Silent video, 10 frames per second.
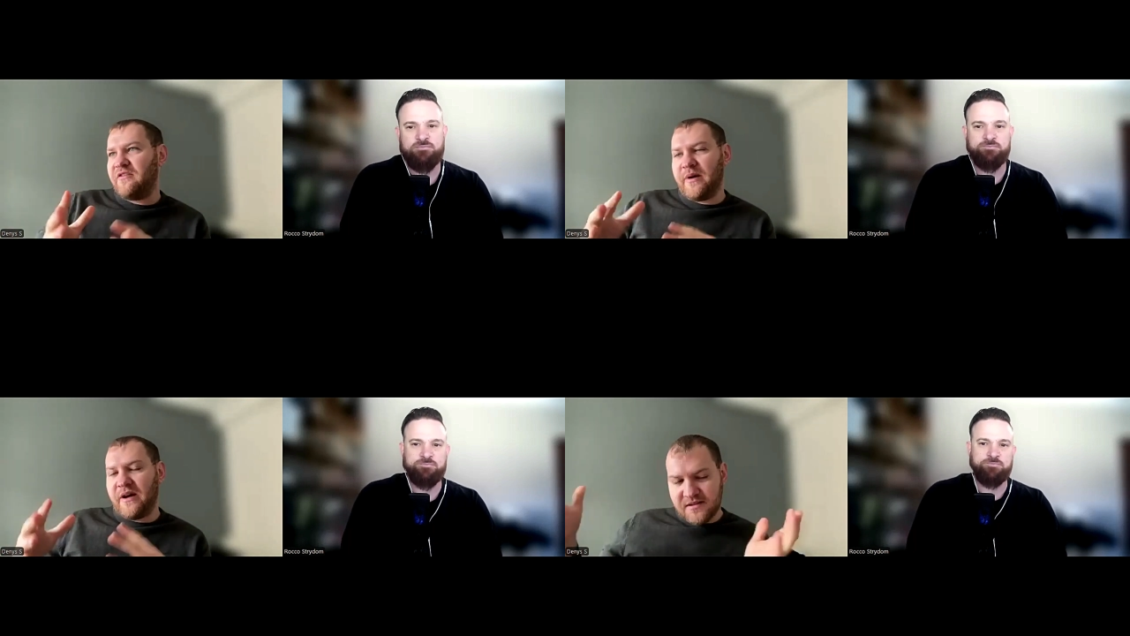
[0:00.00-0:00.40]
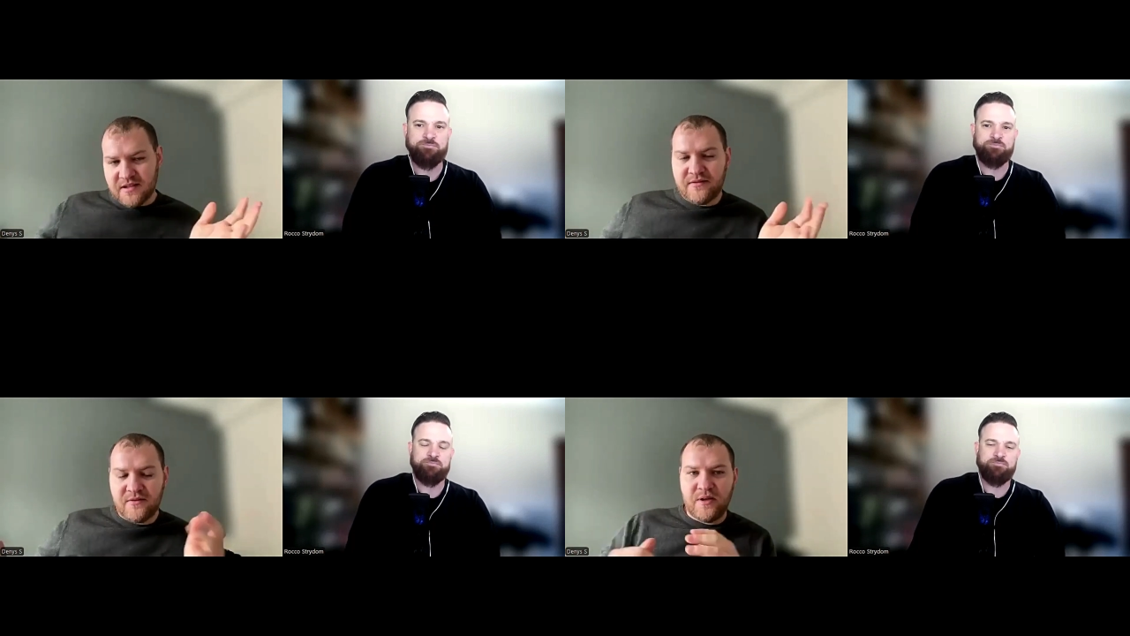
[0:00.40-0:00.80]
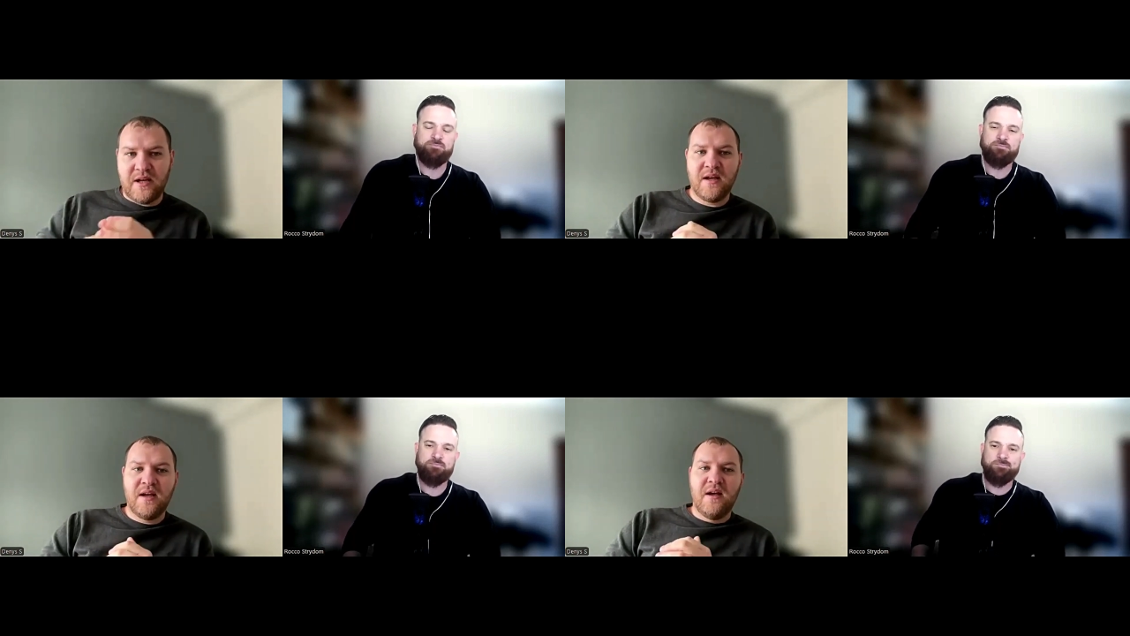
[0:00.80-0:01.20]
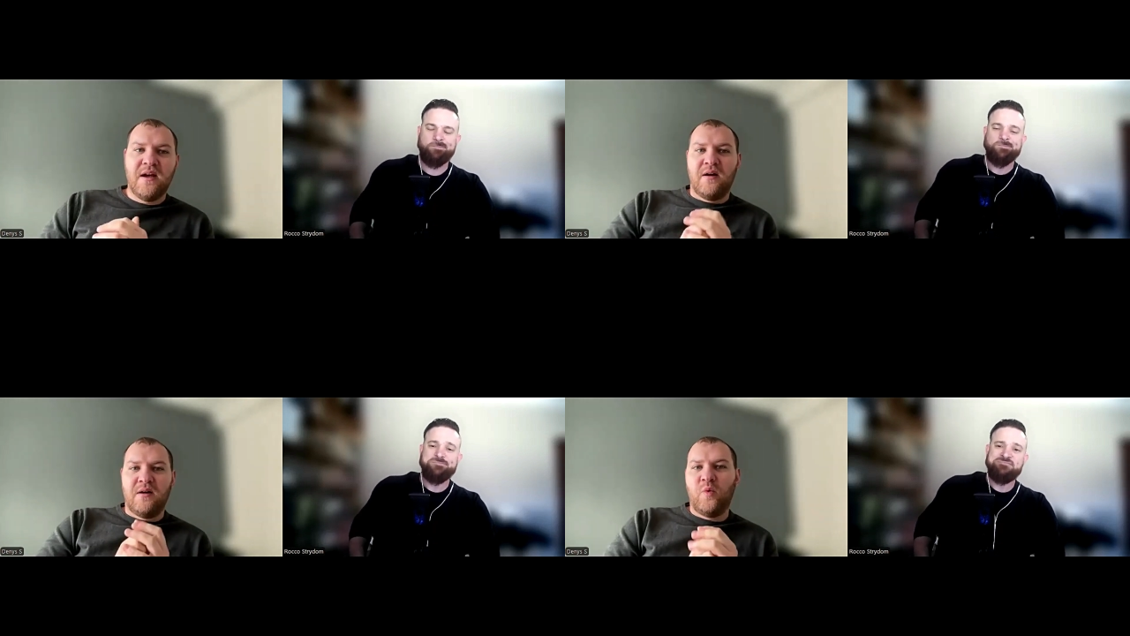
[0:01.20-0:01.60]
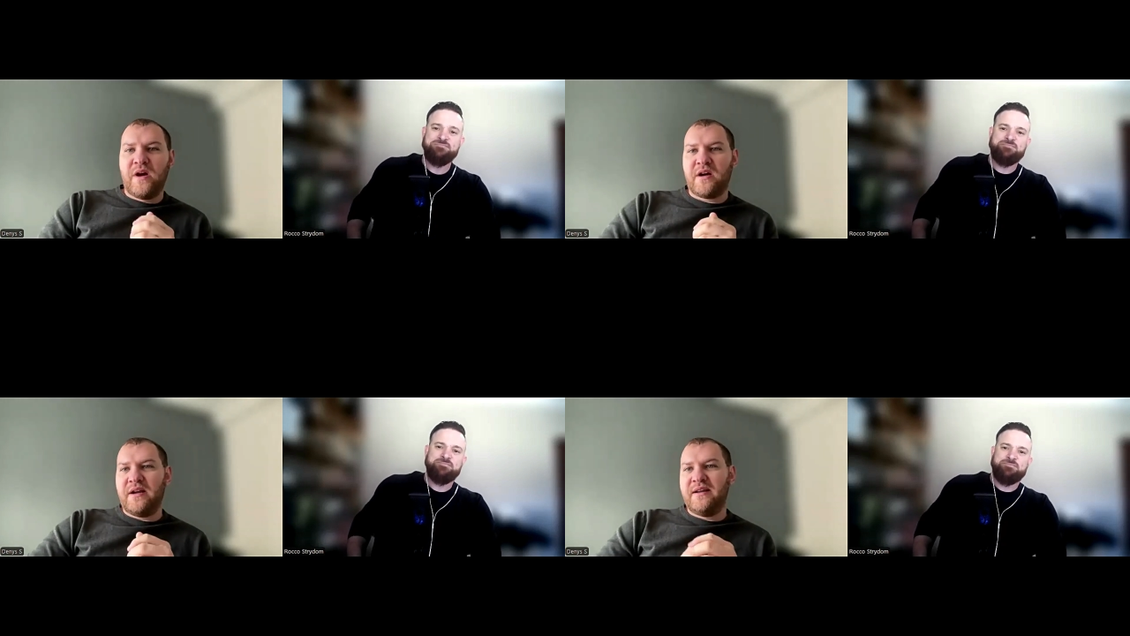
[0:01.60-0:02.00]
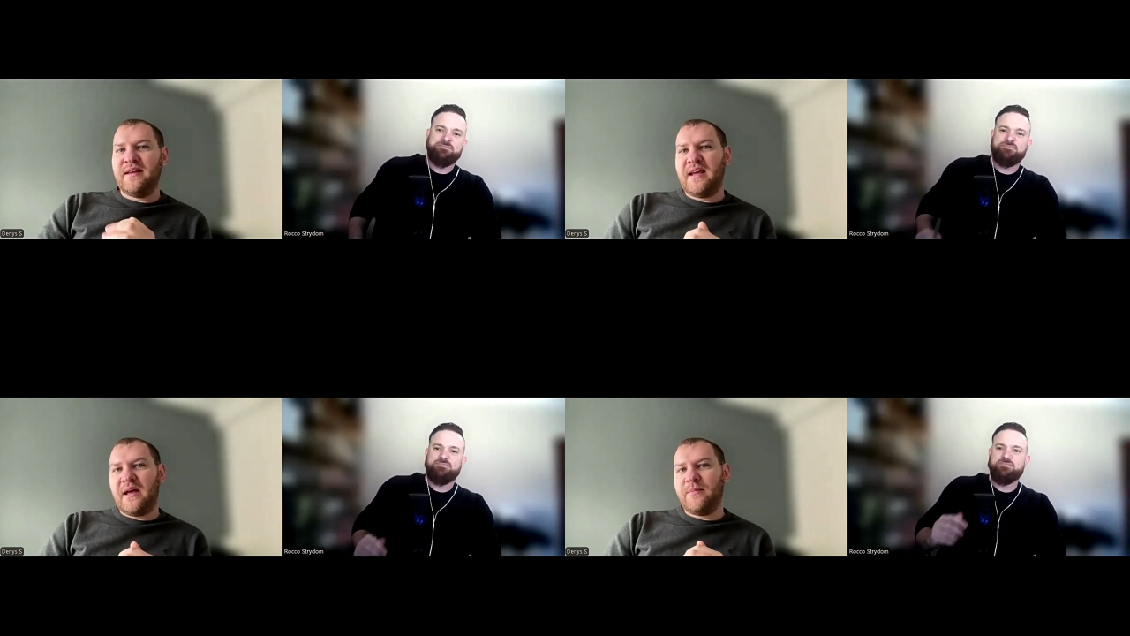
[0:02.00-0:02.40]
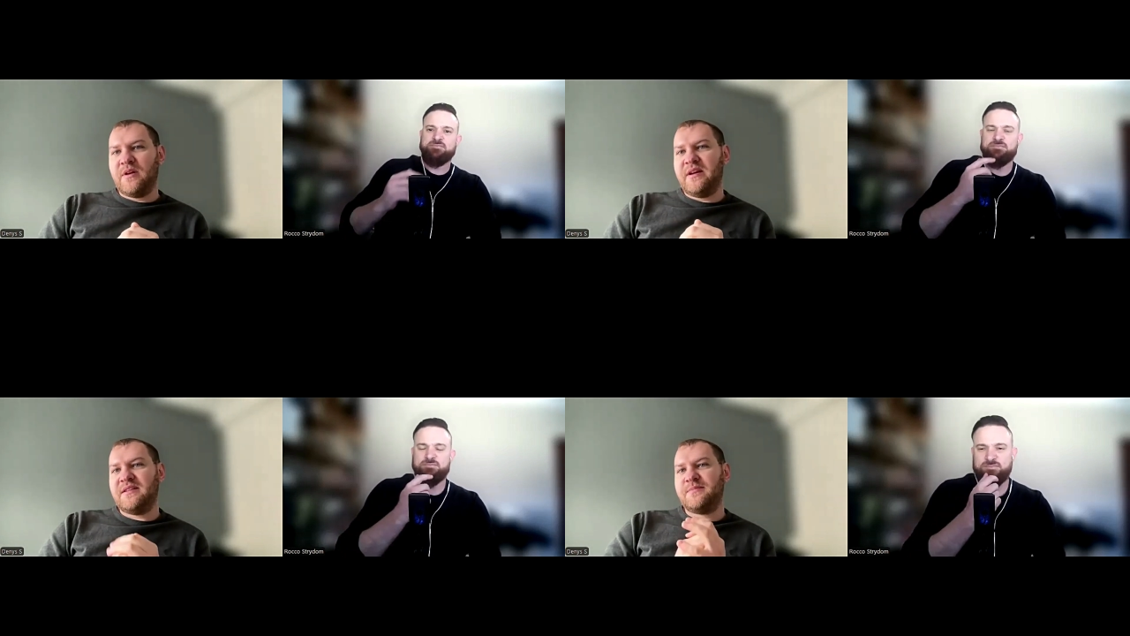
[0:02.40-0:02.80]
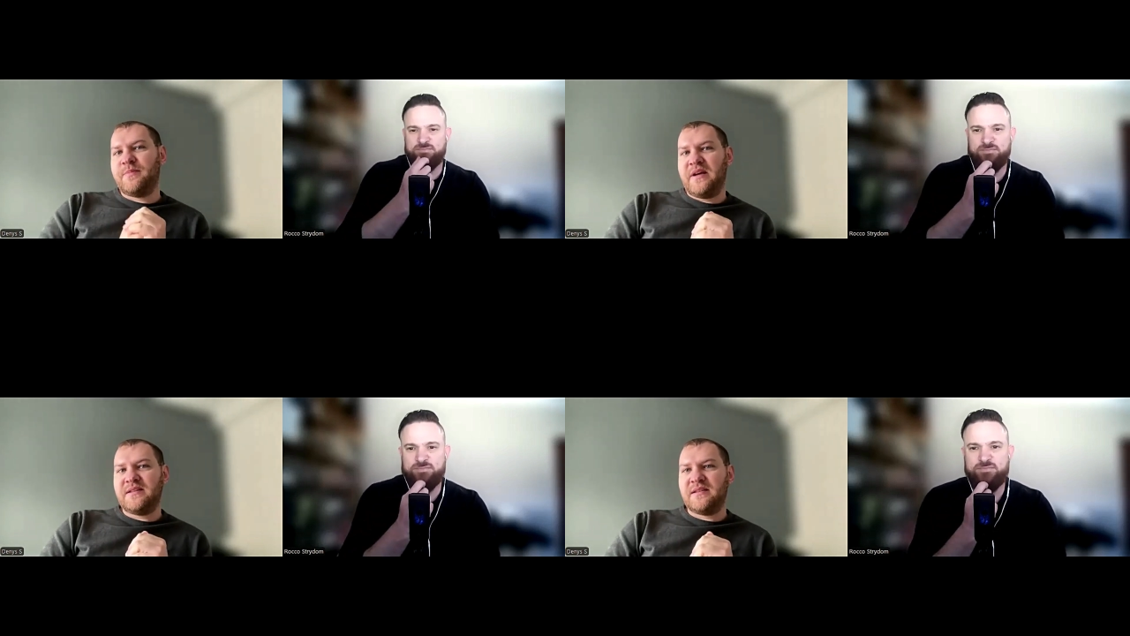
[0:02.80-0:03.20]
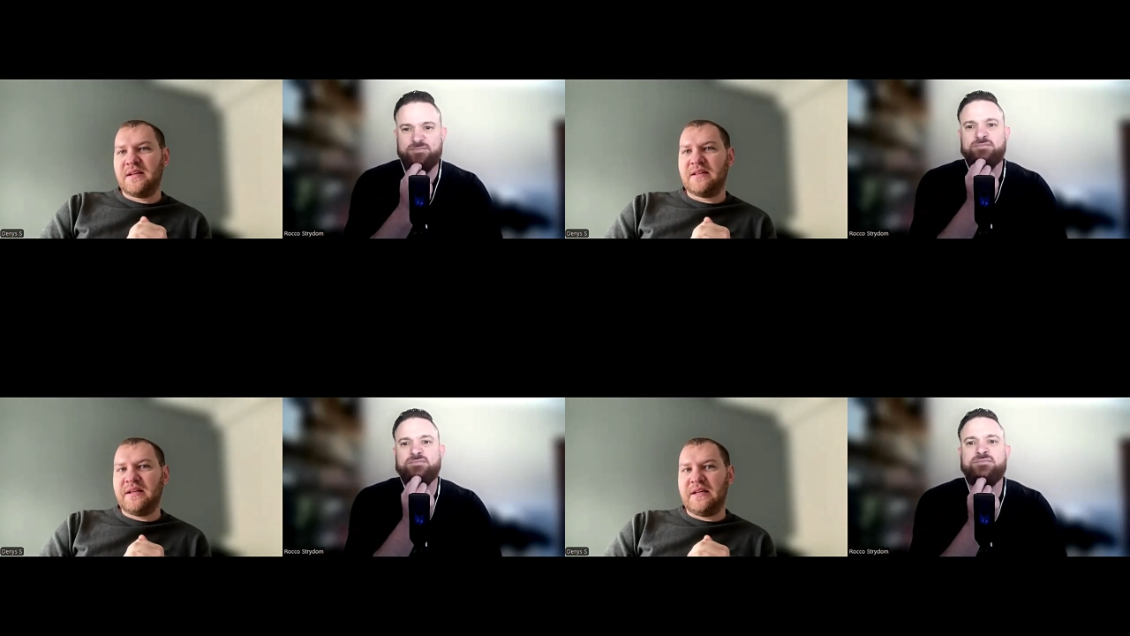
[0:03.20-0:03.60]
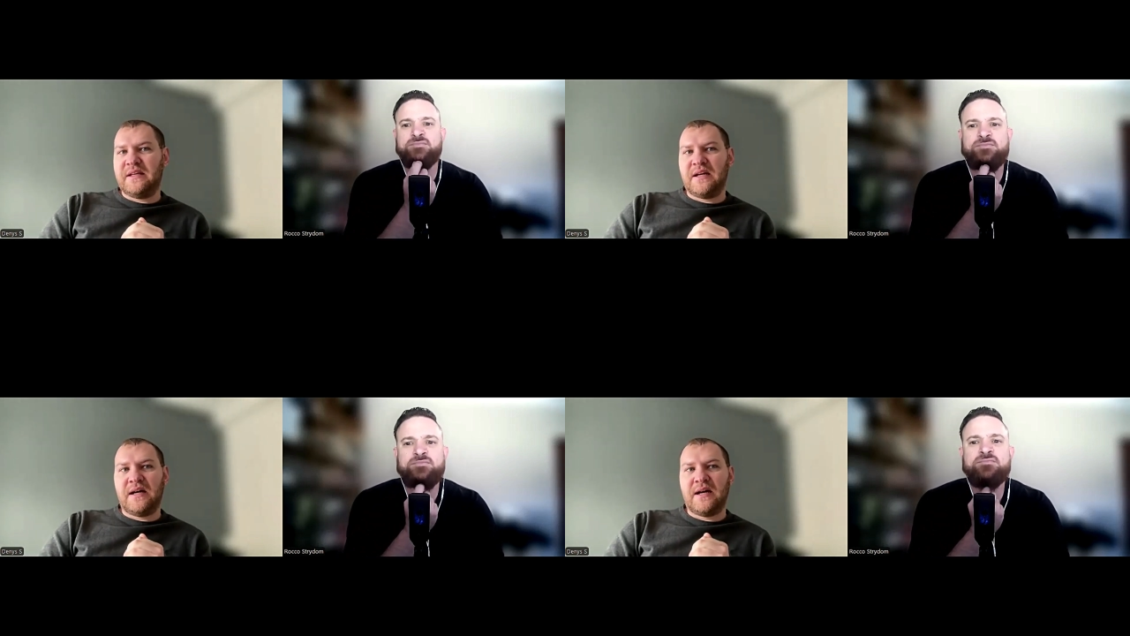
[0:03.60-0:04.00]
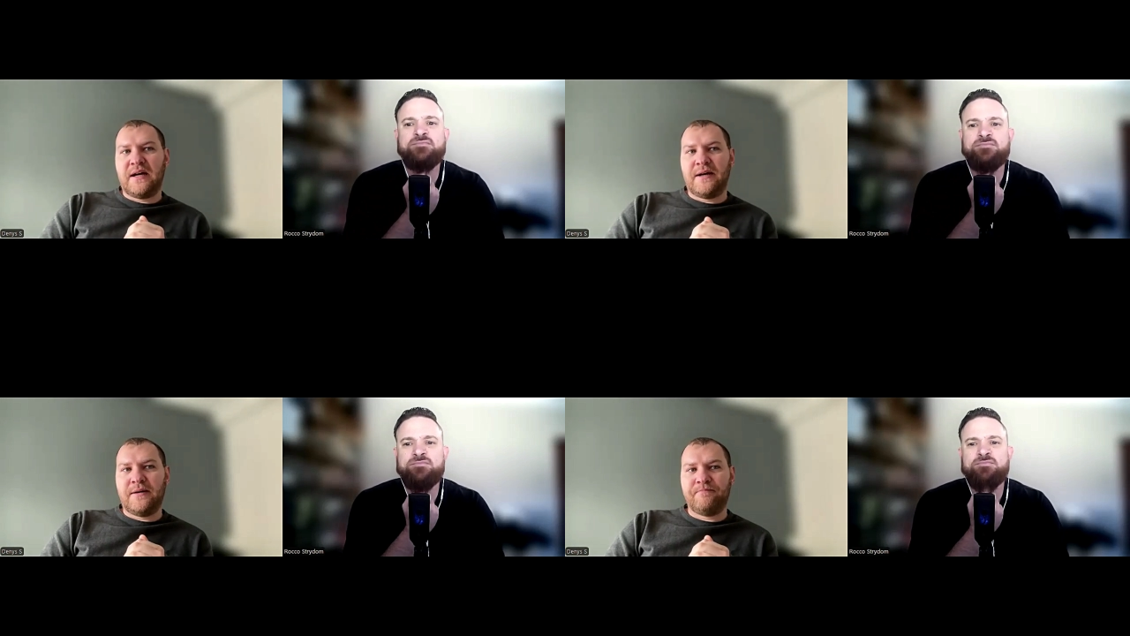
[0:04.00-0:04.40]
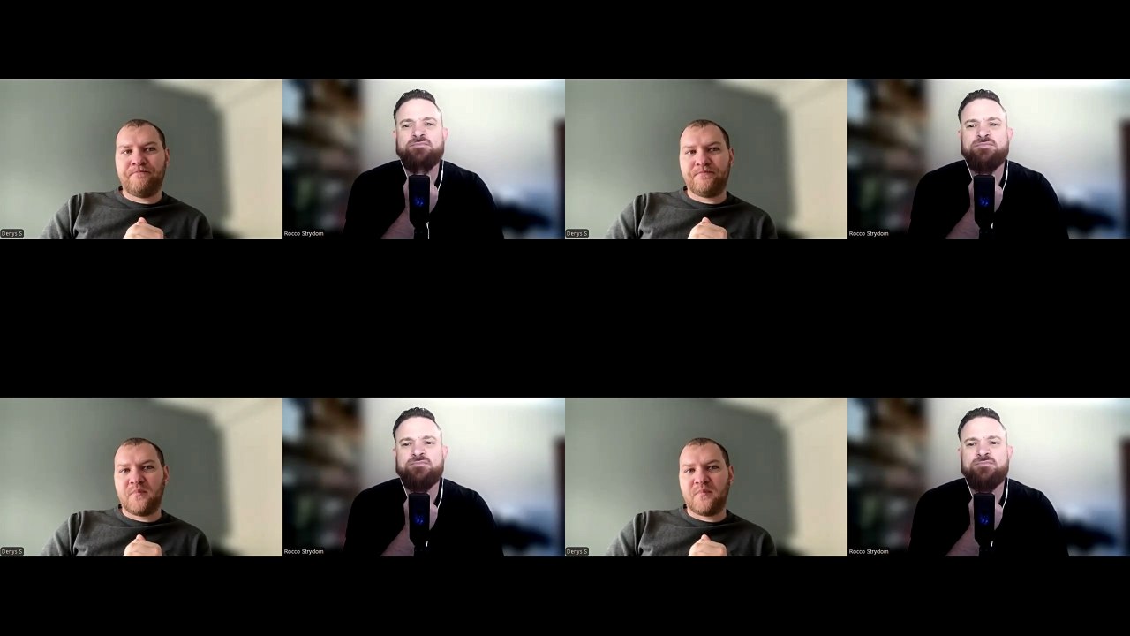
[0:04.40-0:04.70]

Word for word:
Speaker 1: By itself, okay. Where in cabin, it's basically um,